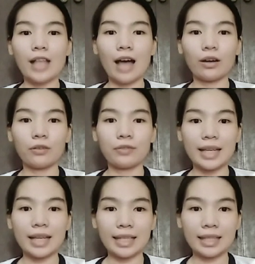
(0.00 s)

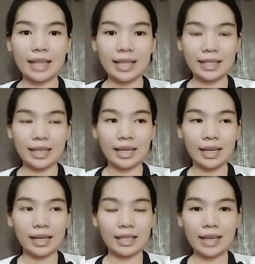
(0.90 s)
1990, the
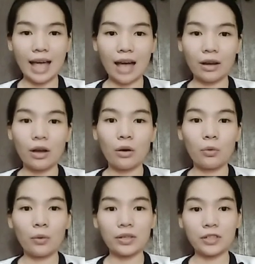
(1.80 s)
act was
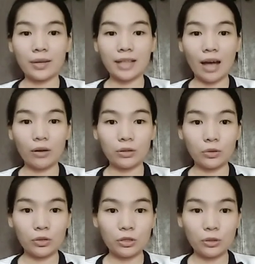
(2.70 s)
carried out to control,
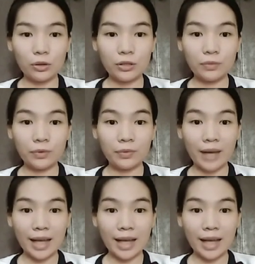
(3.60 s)
supervise,